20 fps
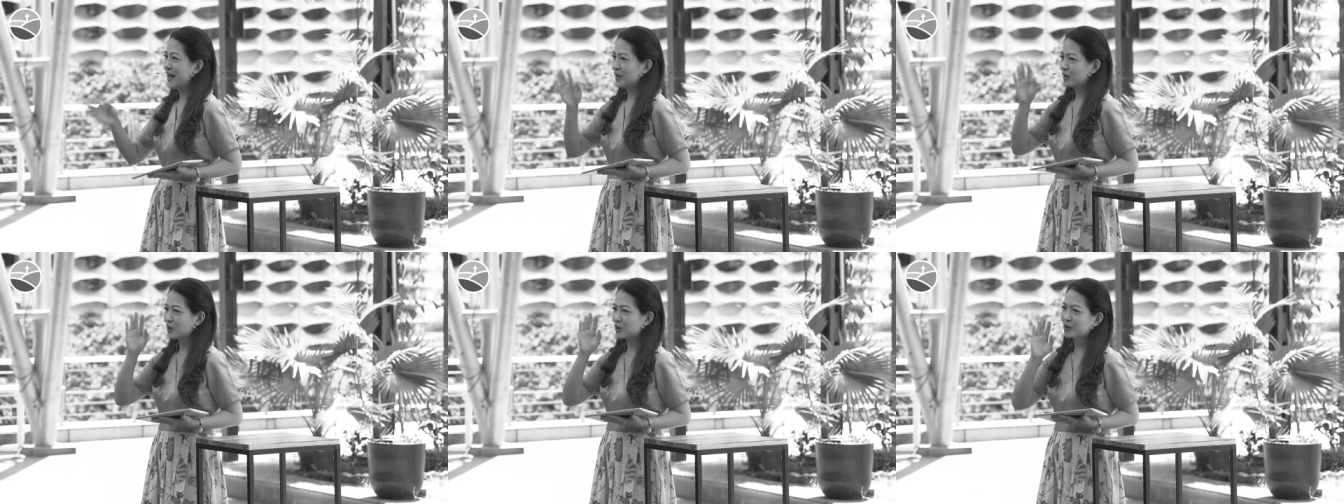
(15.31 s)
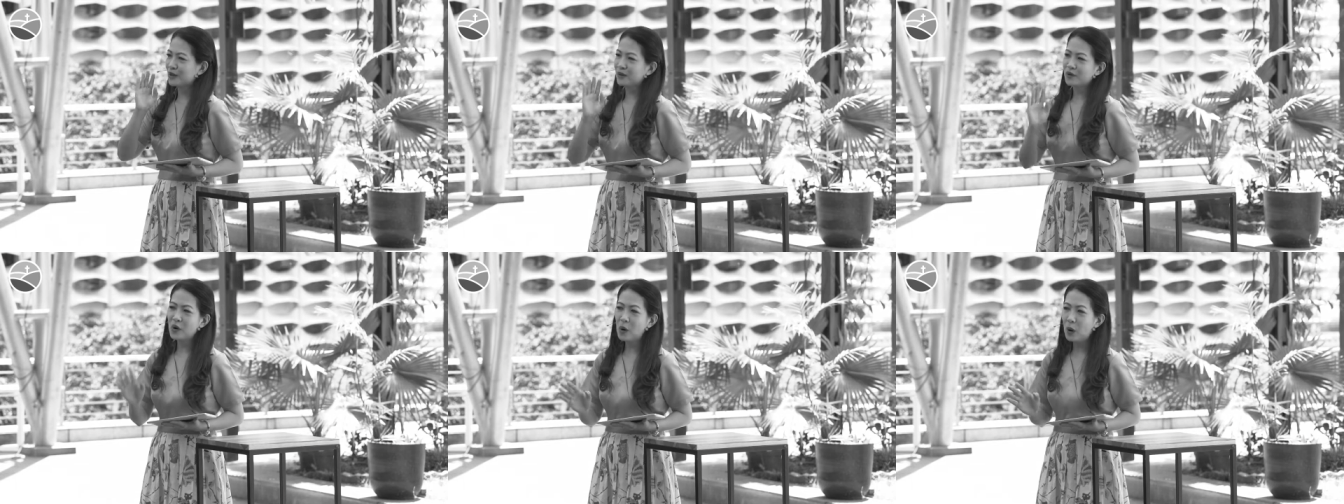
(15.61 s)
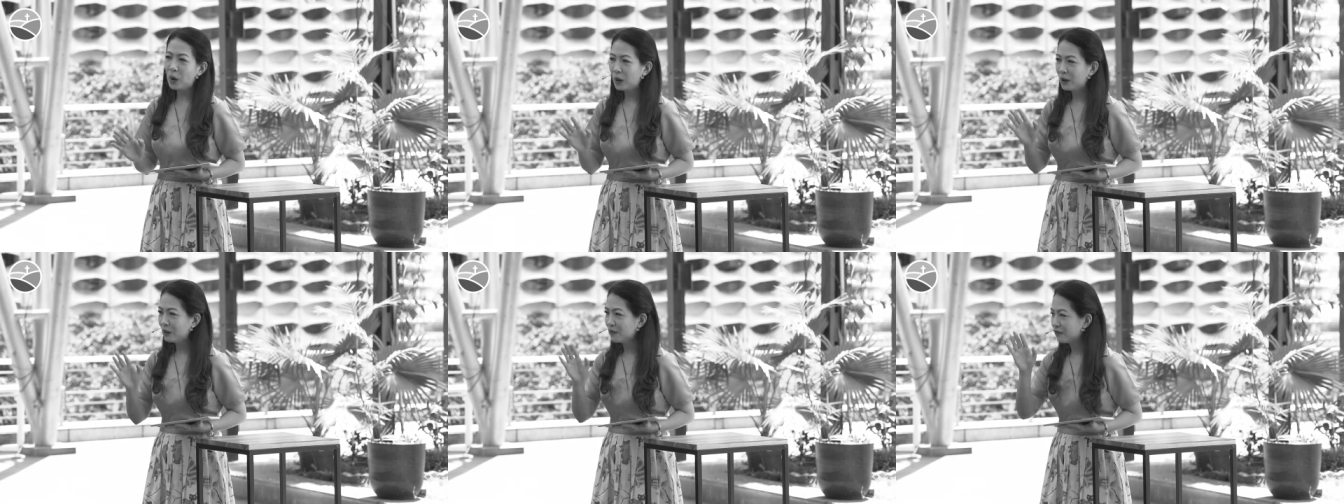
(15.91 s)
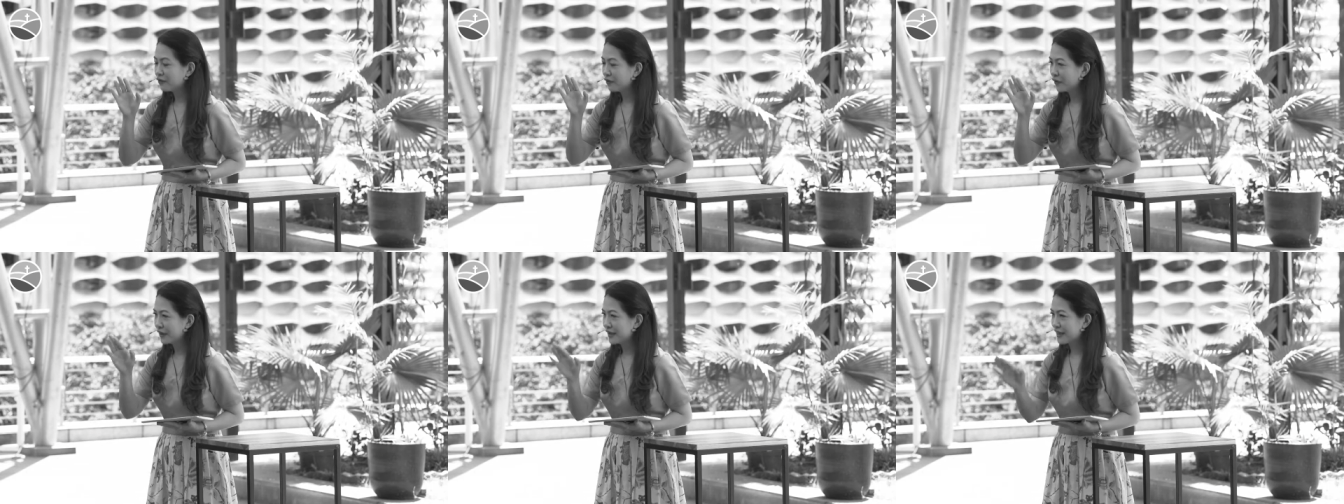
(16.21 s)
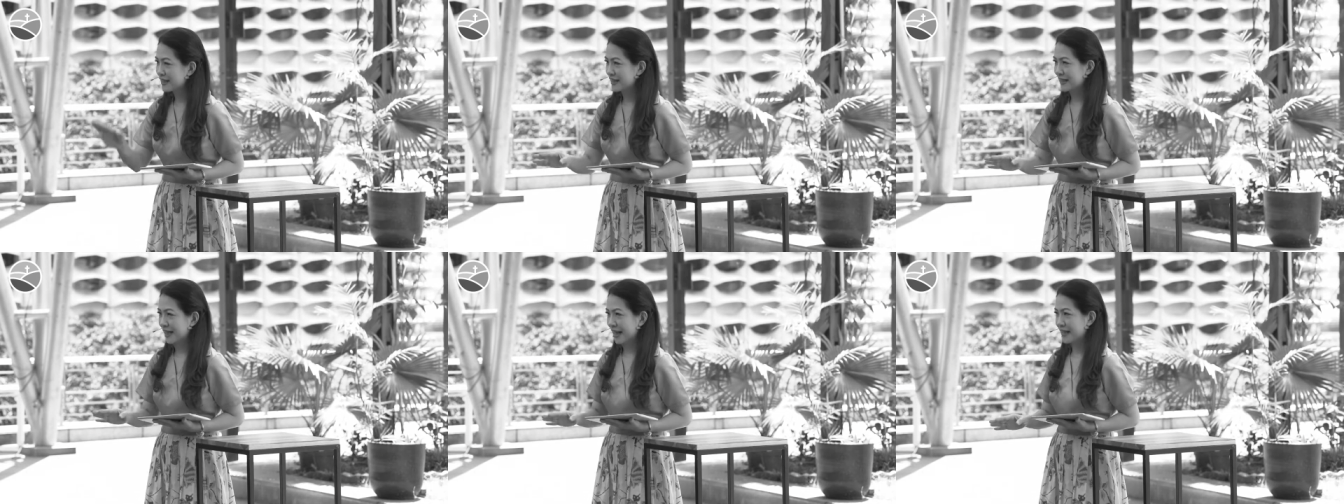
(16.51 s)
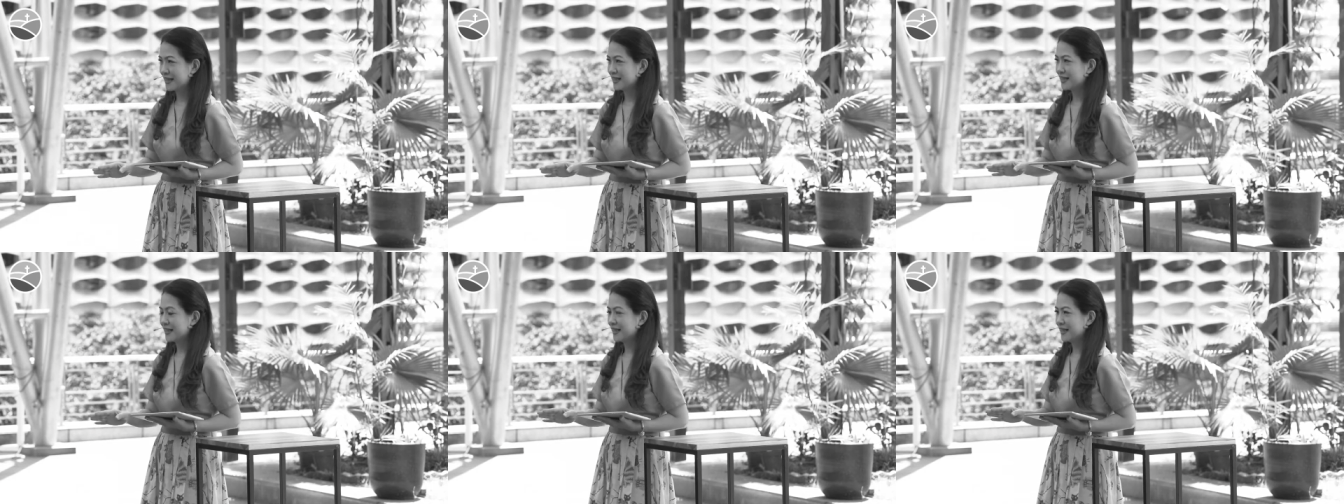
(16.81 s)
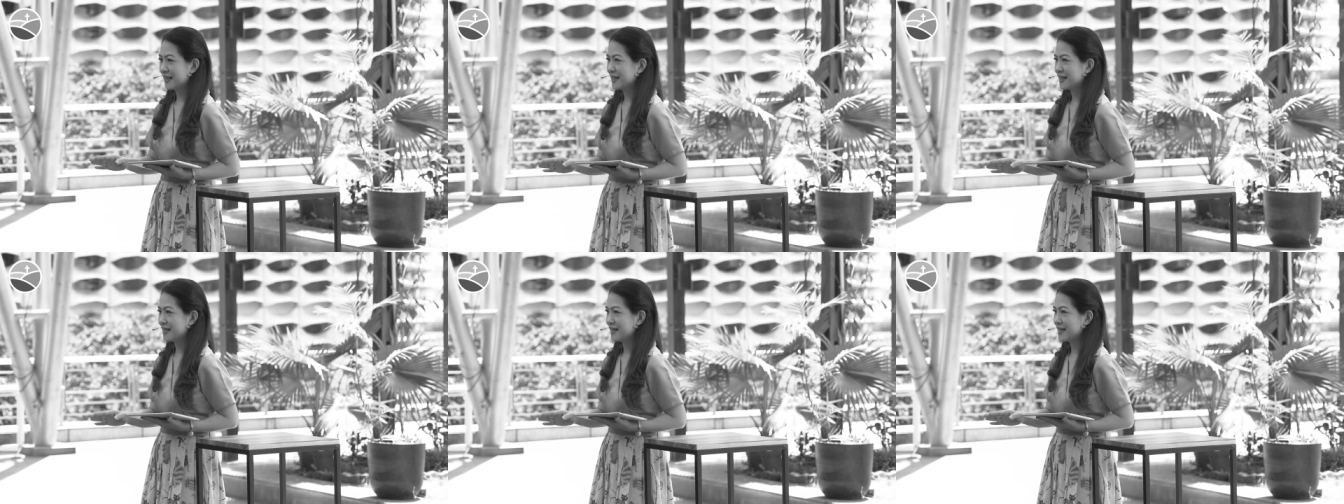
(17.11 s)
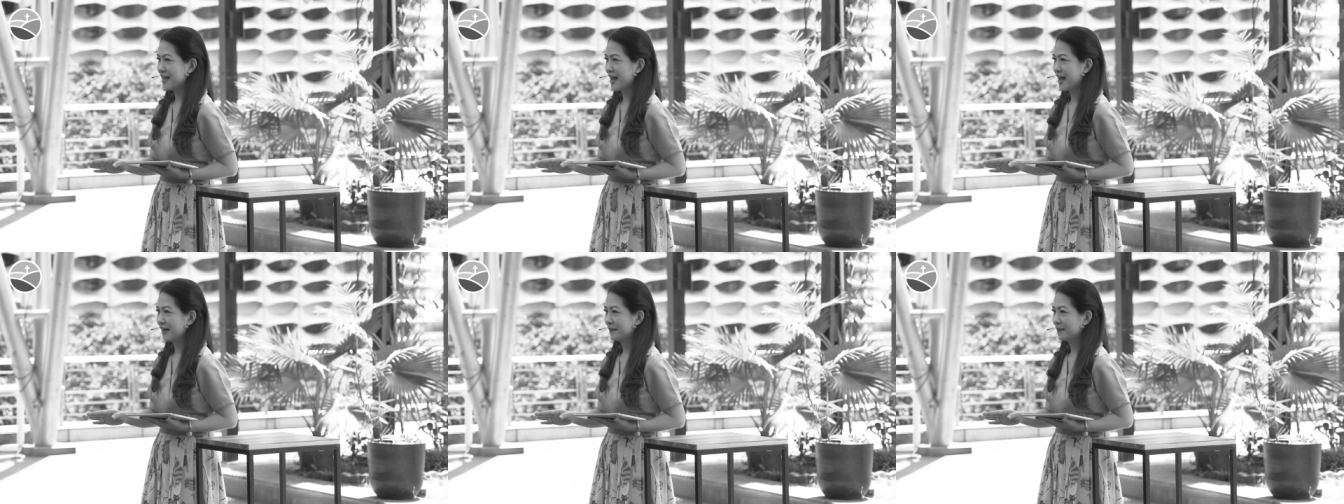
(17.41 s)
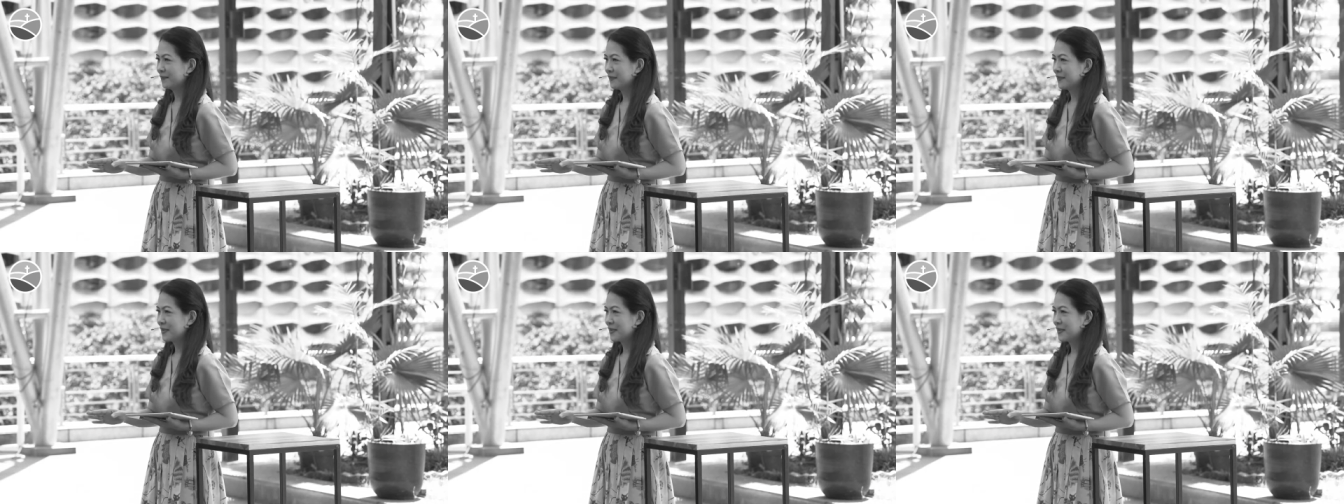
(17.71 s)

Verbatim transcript: So the goal for this lesson is that